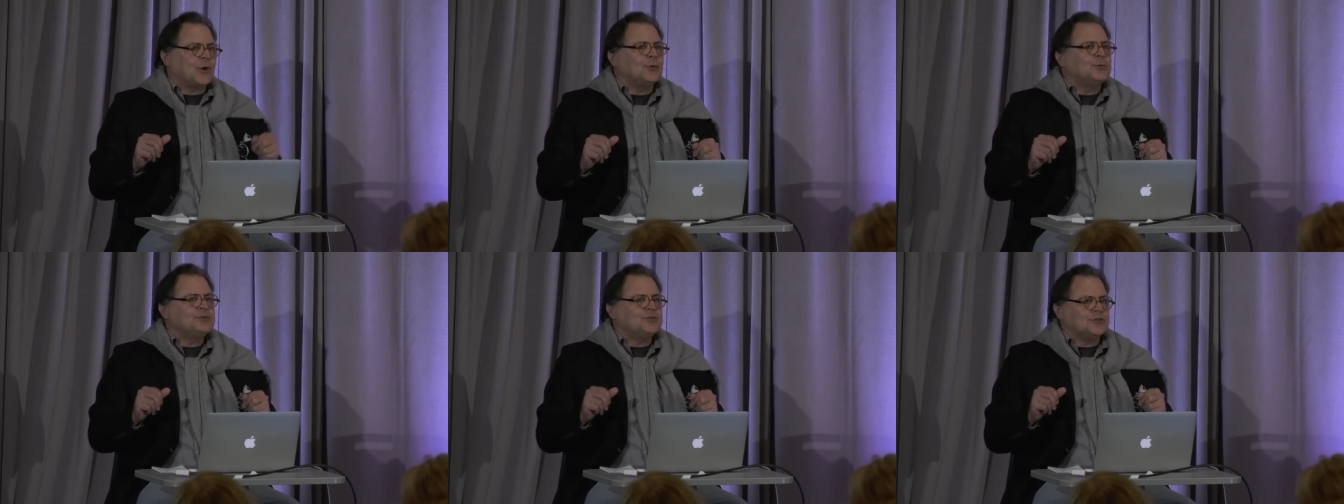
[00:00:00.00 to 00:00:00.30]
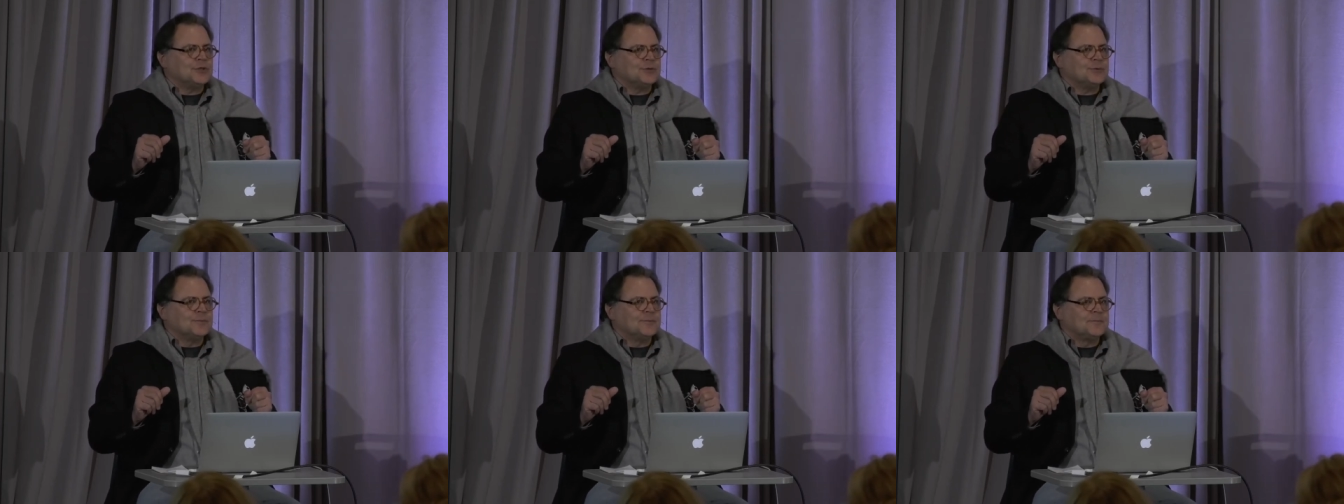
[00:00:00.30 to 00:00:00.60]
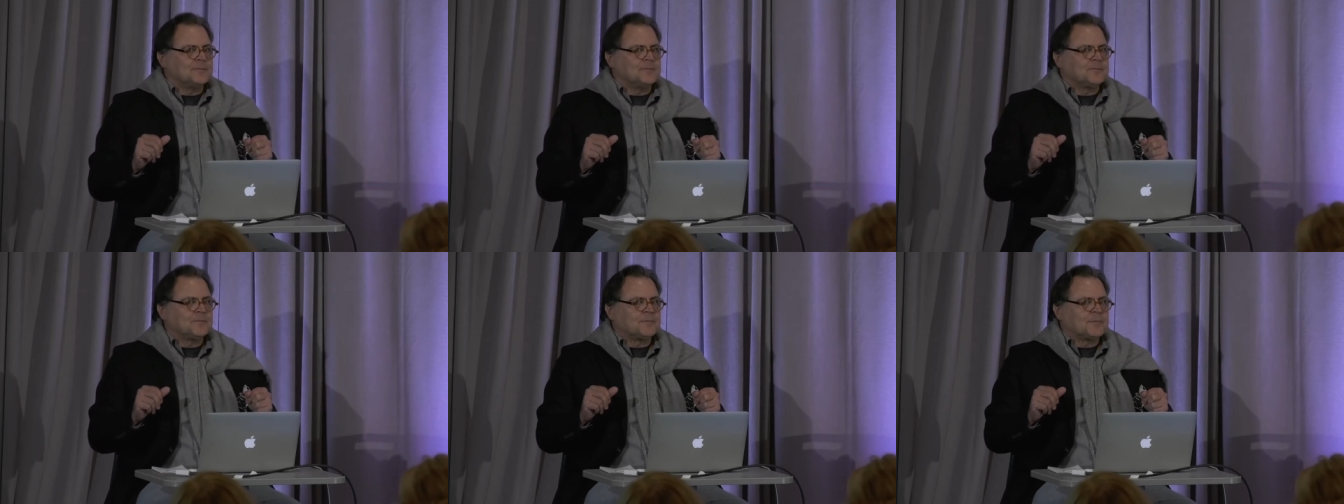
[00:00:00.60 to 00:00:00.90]
owns you
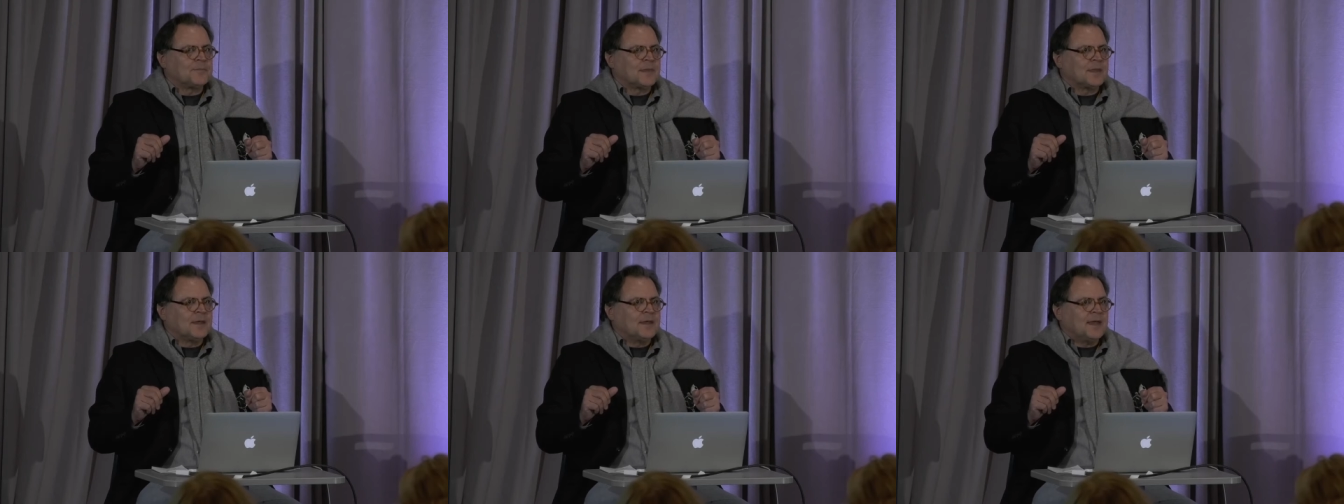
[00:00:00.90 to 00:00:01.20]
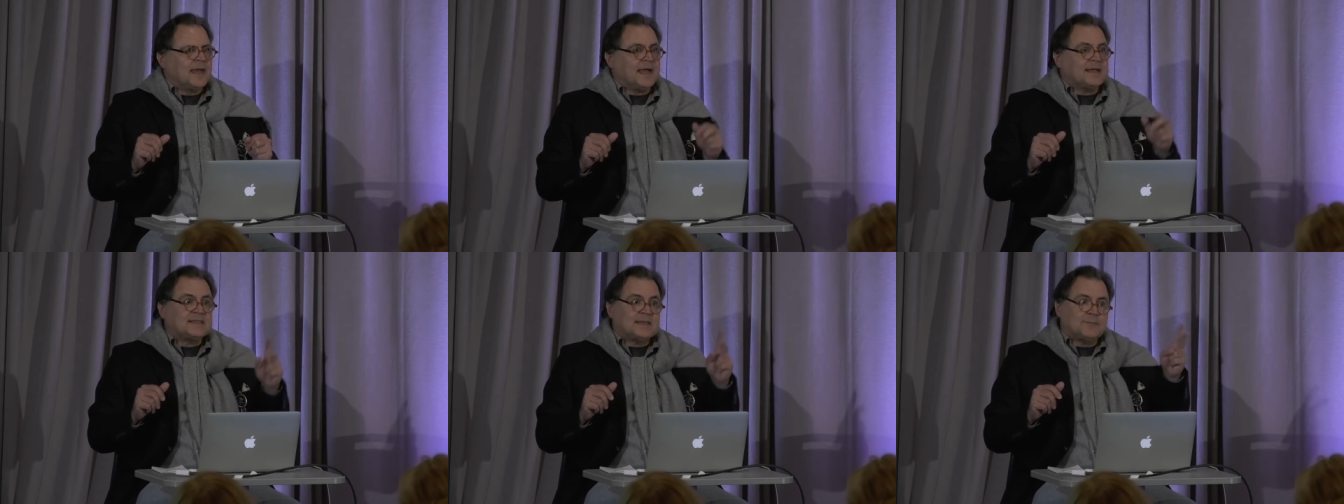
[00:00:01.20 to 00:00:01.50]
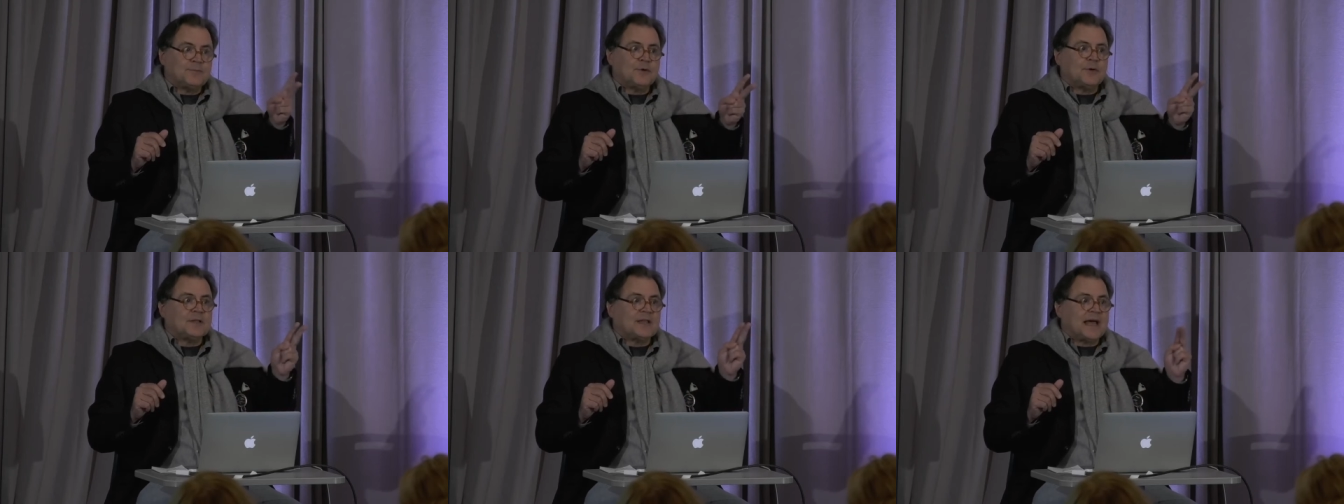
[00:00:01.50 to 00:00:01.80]

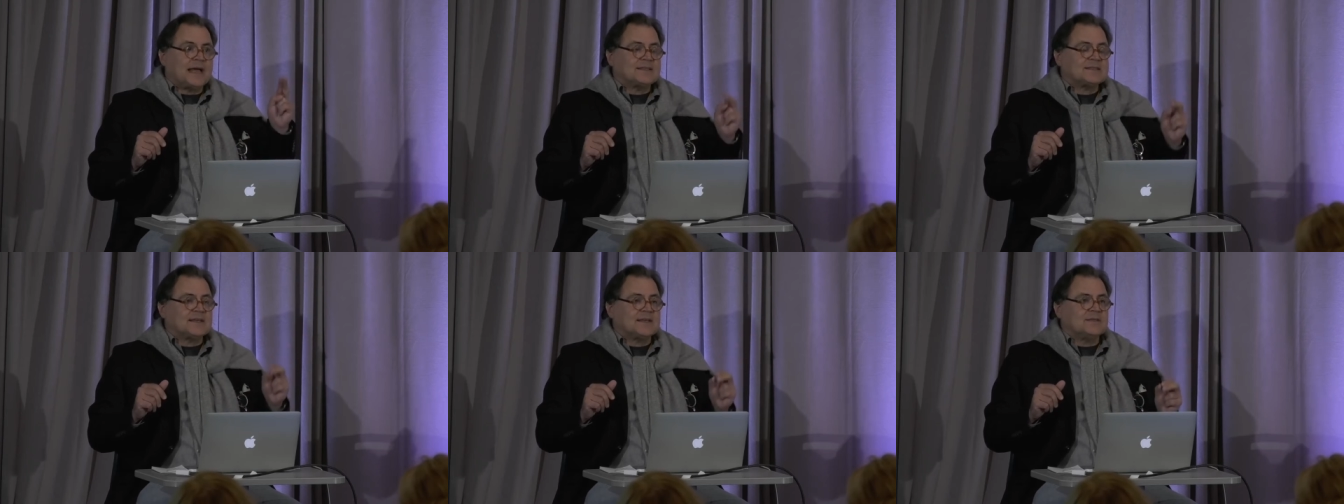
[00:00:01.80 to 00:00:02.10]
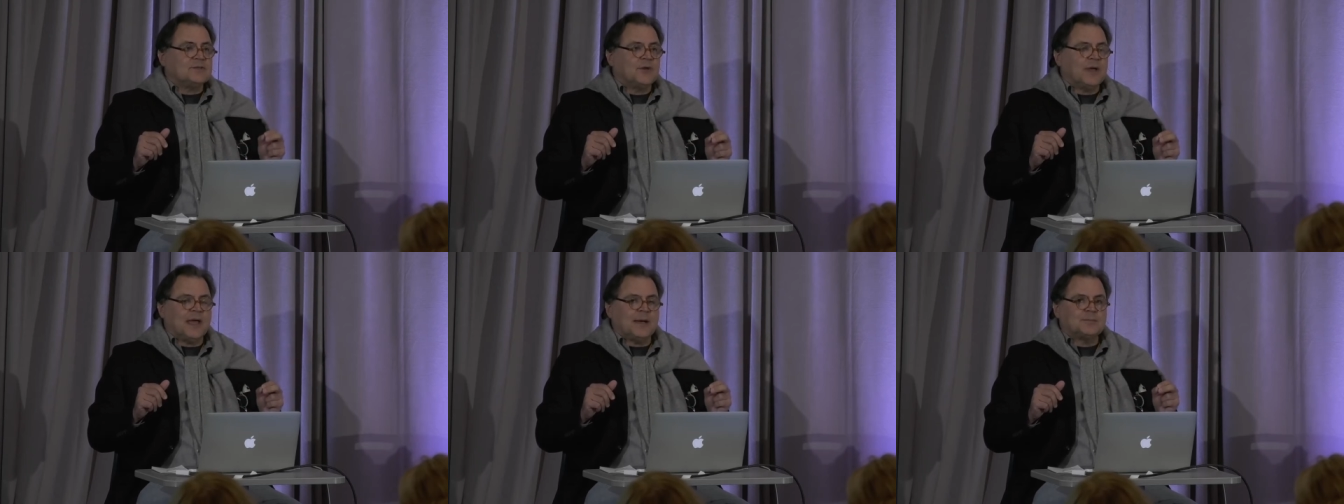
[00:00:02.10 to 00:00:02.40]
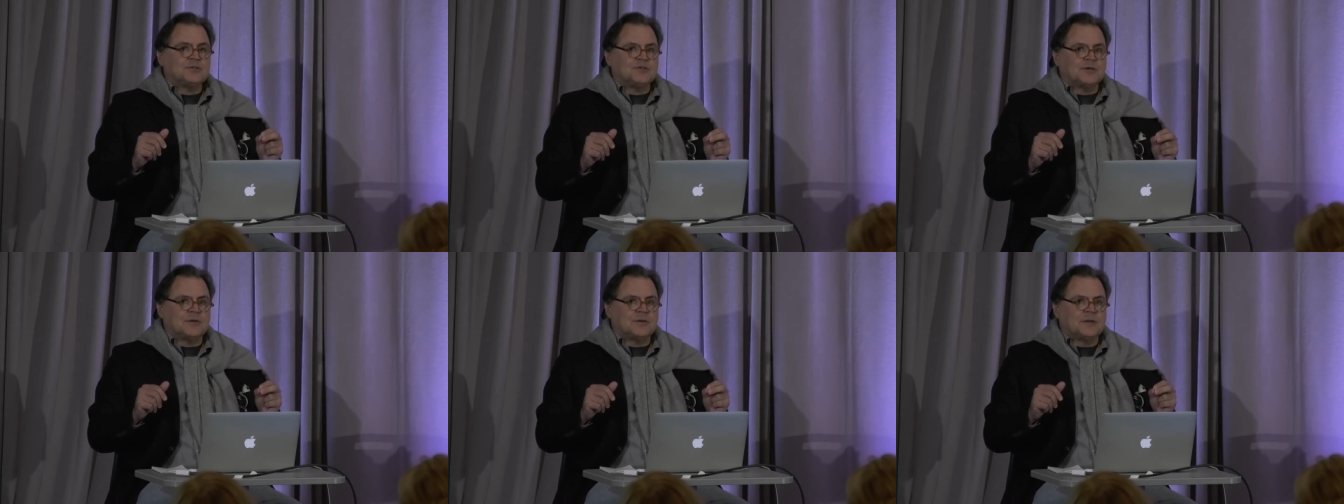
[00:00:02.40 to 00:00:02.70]
except for Alaska and New
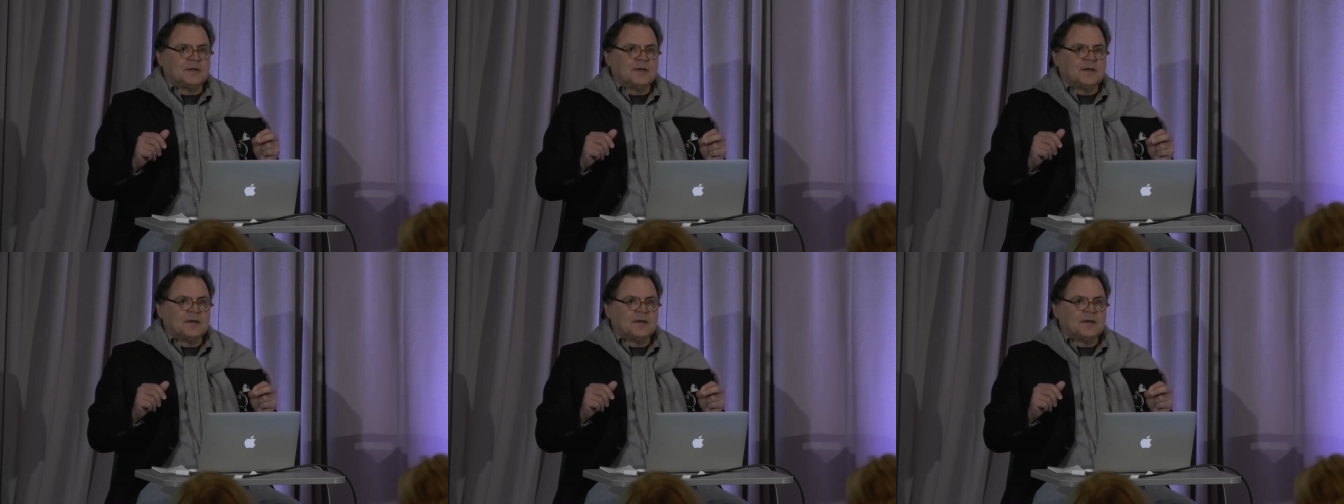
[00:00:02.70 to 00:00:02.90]
Hampshire.